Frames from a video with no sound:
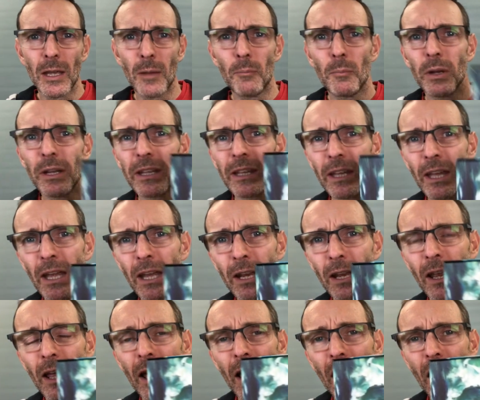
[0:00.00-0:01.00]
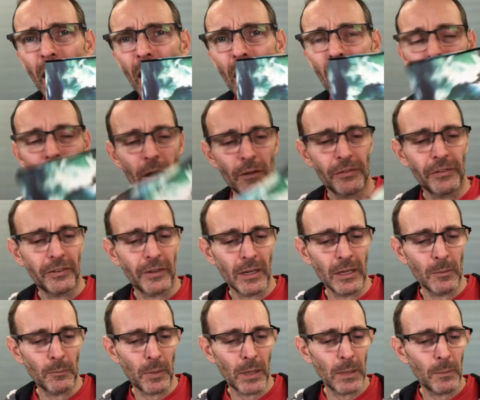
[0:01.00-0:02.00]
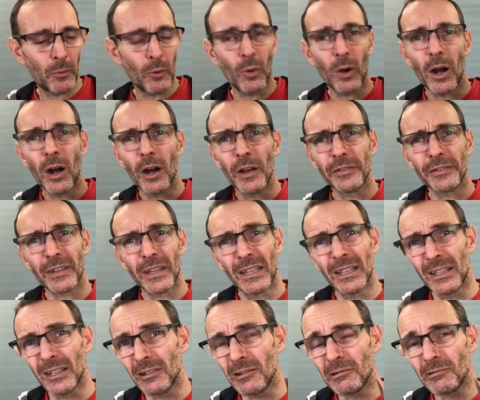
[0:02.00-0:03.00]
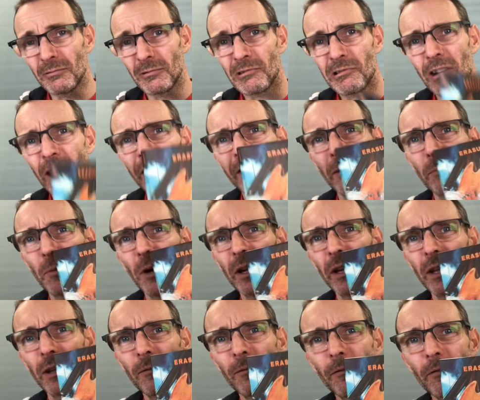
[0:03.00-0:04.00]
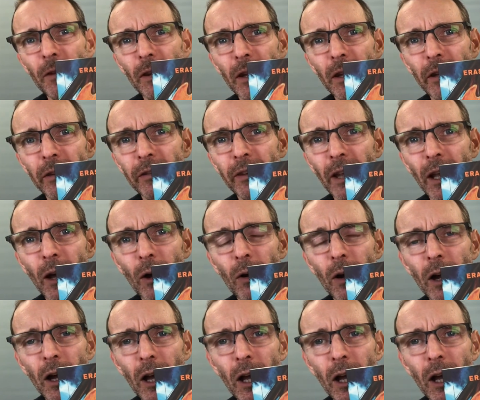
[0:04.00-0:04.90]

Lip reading: But again, I've seen people asking crazy money for these now.